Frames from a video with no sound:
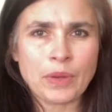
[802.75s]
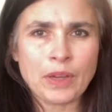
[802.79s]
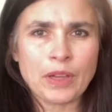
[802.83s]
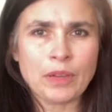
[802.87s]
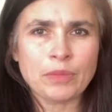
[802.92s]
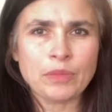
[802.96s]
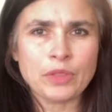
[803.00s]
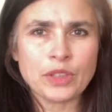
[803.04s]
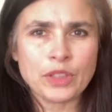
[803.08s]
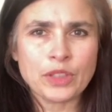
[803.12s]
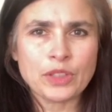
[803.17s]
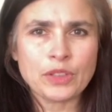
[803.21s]

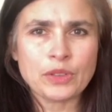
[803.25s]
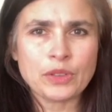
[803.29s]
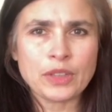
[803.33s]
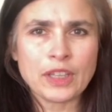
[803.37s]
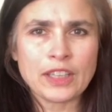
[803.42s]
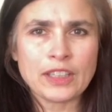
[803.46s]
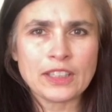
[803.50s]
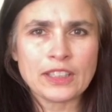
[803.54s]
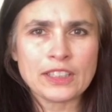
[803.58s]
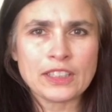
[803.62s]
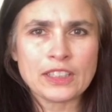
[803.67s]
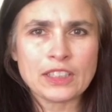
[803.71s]
I'm going to do
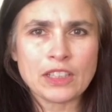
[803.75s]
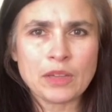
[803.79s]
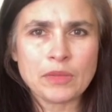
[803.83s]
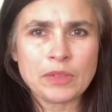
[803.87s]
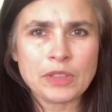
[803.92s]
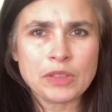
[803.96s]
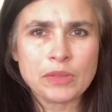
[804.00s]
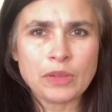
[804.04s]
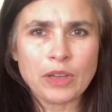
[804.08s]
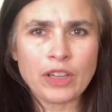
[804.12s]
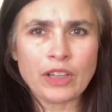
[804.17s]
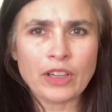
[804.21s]
that this time
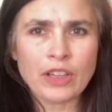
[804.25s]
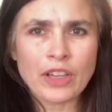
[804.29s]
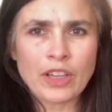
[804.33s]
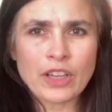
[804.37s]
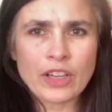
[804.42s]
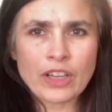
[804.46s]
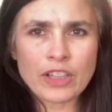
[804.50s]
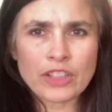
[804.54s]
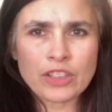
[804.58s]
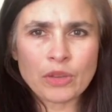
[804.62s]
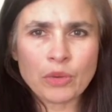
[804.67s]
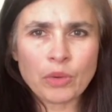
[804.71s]
as well
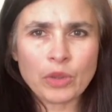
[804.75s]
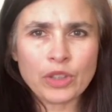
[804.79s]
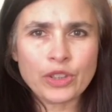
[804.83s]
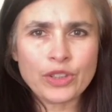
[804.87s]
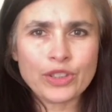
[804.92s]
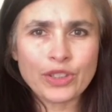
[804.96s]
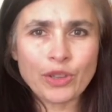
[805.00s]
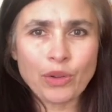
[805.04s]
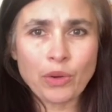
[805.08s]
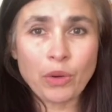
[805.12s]
because I want you to